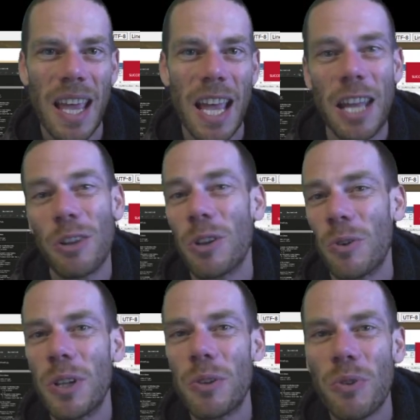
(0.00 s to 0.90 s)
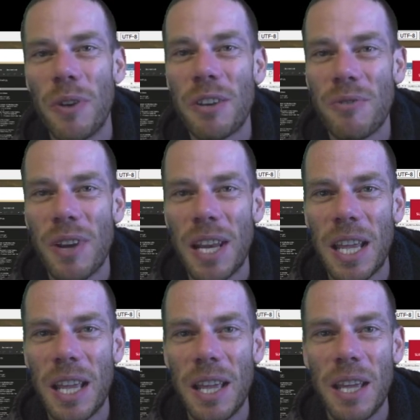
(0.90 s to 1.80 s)
And not only during training,
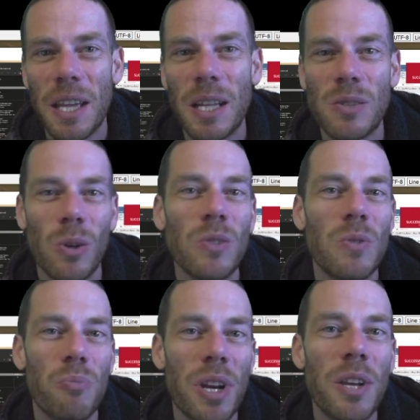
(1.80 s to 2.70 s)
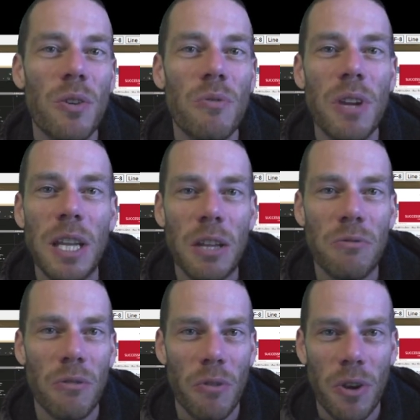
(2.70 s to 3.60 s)
it's also pretty convenient
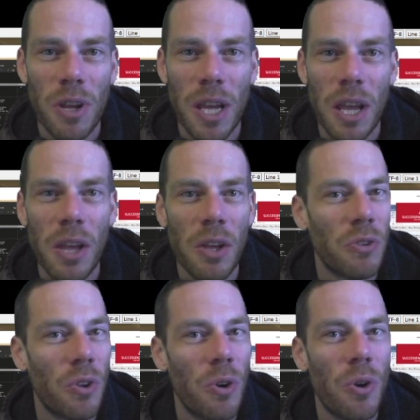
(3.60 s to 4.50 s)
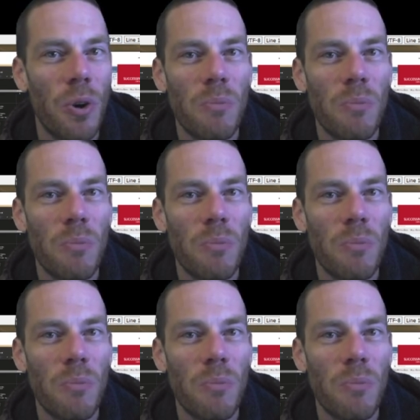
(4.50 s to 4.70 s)
for working. So